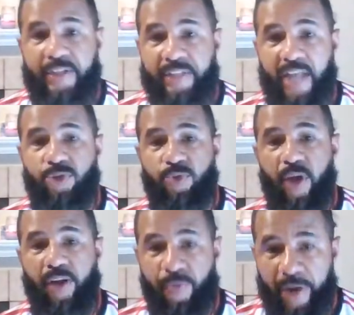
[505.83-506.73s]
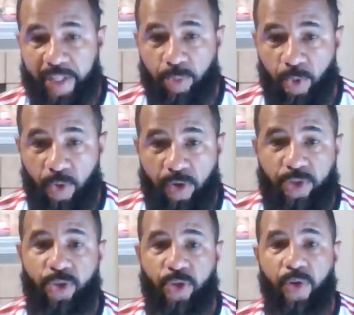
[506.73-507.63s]
that is doing a great
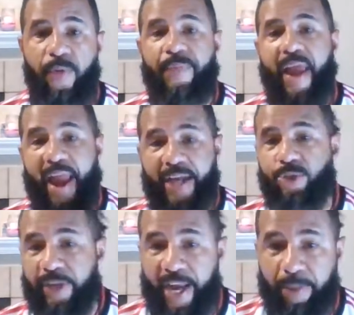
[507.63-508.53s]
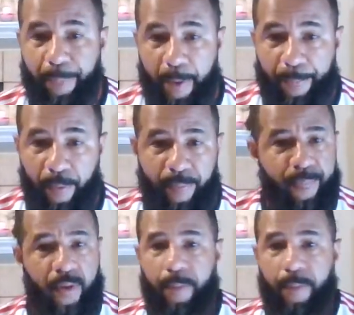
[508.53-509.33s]
work to educate people,